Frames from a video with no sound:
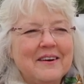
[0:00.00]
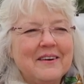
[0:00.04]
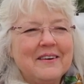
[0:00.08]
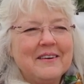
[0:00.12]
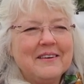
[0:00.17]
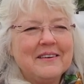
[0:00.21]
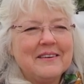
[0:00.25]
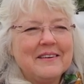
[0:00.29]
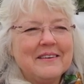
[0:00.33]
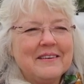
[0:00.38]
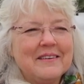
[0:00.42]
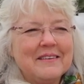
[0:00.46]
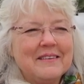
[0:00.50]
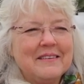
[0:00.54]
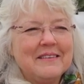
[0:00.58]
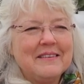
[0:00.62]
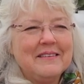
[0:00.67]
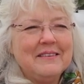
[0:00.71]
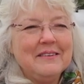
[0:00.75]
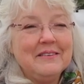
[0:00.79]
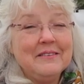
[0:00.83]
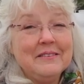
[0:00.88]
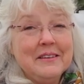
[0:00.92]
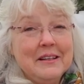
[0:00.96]
there
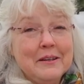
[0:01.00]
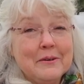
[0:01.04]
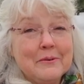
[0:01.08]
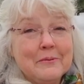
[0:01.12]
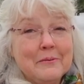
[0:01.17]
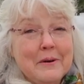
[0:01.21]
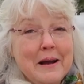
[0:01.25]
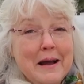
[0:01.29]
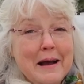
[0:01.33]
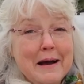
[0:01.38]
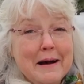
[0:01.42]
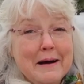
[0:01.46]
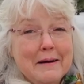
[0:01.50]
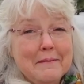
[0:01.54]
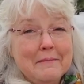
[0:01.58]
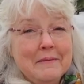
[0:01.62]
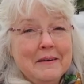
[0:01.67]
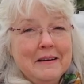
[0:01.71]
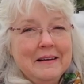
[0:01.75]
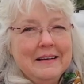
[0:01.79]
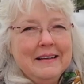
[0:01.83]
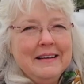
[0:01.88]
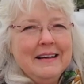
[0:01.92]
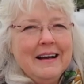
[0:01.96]
you'll need a
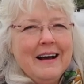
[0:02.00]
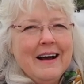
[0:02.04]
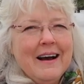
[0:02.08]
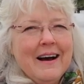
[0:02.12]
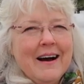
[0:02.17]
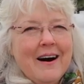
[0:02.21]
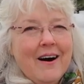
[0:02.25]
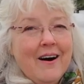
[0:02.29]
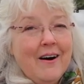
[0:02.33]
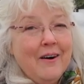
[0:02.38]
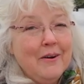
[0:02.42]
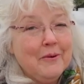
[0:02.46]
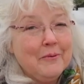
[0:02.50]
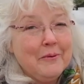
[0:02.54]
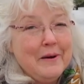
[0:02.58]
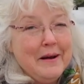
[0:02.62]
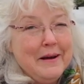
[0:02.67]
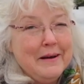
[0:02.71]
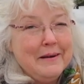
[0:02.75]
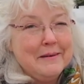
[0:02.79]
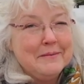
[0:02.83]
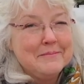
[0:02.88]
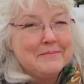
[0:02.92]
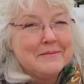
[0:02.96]
ram. All
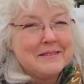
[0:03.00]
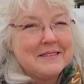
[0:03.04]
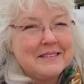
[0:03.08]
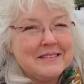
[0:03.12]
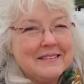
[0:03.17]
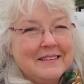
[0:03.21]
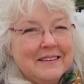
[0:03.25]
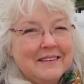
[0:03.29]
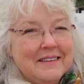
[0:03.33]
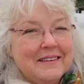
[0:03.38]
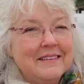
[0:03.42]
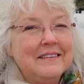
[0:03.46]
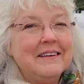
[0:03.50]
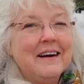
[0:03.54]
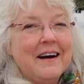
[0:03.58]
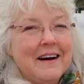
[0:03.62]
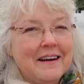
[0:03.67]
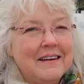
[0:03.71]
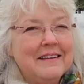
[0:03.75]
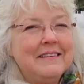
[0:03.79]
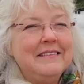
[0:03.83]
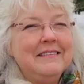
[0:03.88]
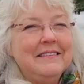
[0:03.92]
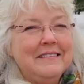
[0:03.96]
rams are
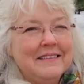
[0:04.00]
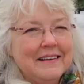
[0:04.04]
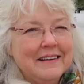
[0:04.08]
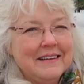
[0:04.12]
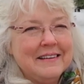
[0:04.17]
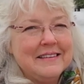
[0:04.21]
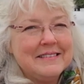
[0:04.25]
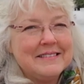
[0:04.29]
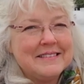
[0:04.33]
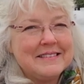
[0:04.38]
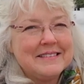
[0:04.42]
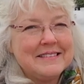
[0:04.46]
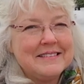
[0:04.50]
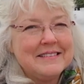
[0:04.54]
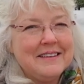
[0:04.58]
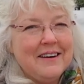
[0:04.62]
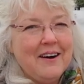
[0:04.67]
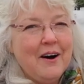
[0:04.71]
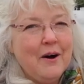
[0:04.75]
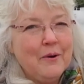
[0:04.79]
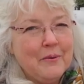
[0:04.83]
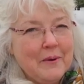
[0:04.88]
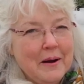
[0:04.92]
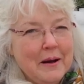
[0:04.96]
not nice.
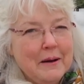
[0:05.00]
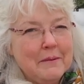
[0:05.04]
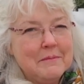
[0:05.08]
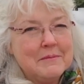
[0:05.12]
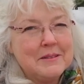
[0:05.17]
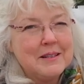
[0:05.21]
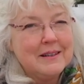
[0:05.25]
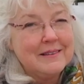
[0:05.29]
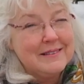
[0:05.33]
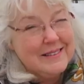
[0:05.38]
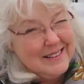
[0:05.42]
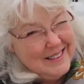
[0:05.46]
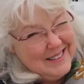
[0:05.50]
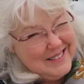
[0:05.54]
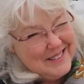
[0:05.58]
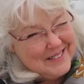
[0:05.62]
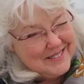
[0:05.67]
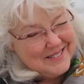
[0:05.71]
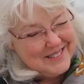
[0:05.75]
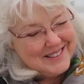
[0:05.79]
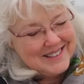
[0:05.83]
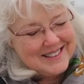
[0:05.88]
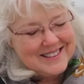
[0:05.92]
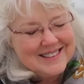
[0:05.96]
All rams are
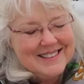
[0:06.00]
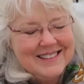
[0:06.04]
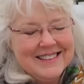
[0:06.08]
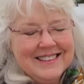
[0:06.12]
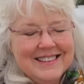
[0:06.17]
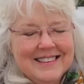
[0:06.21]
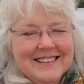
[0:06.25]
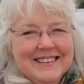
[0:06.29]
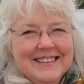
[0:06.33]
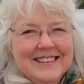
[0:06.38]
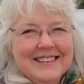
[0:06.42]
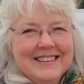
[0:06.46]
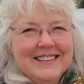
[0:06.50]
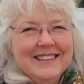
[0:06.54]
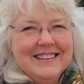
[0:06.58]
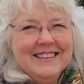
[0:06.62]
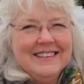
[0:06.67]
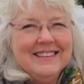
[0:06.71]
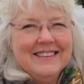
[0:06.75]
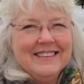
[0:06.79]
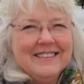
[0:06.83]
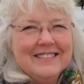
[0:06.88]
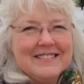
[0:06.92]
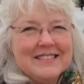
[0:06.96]
dangerous.
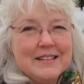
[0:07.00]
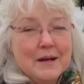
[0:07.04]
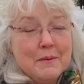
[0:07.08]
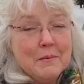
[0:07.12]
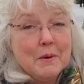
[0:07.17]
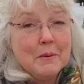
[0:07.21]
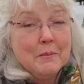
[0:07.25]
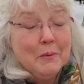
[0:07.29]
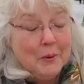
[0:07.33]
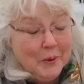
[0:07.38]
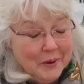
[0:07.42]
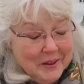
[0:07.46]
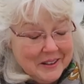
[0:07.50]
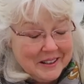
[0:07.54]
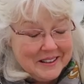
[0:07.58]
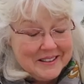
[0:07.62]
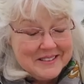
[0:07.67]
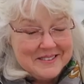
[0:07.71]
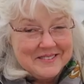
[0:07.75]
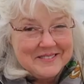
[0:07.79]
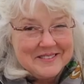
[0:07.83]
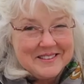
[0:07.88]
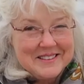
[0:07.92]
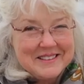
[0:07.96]
Some are more
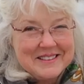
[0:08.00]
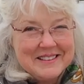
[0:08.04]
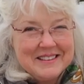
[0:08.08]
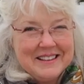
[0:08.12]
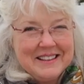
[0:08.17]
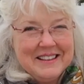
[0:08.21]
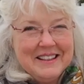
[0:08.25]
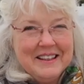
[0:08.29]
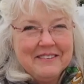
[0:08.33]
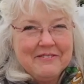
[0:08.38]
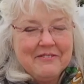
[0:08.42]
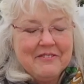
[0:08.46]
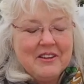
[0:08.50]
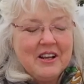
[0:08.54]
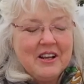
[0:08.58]
dangerous. If